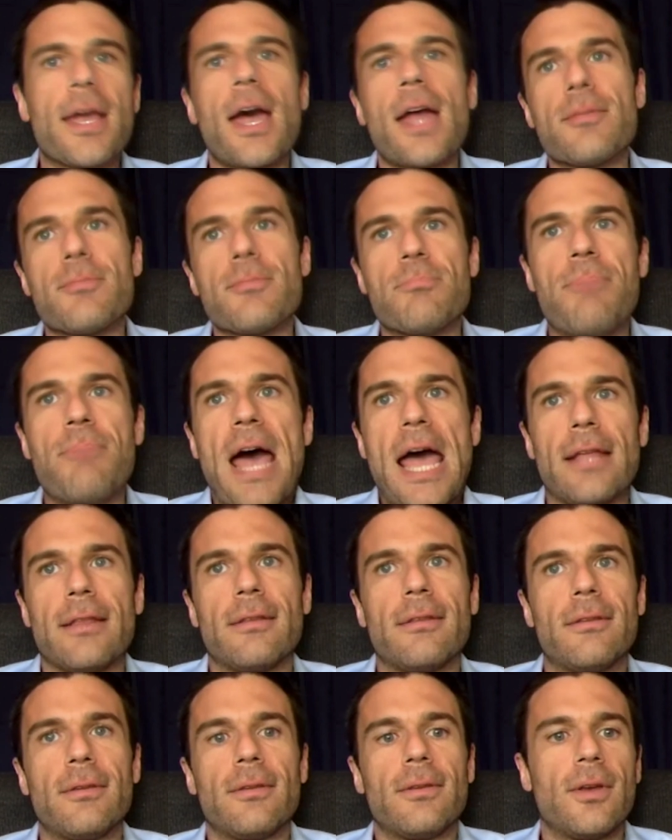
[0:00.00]
can't
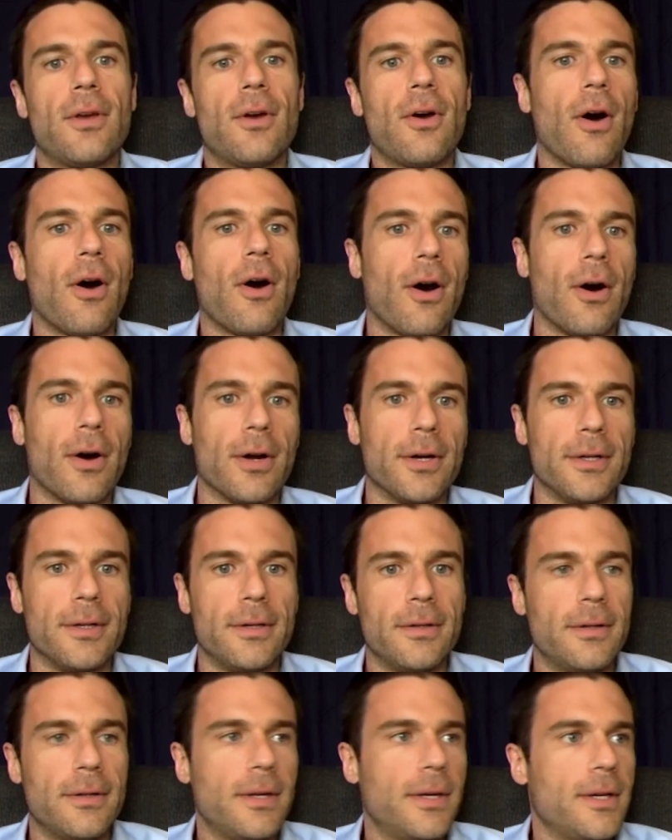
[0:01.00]
bet
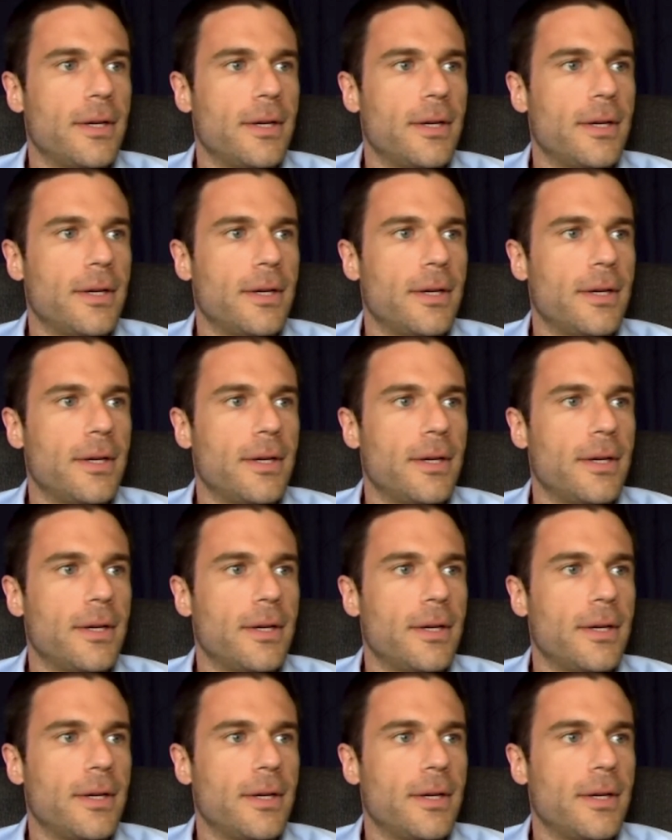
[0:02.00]
on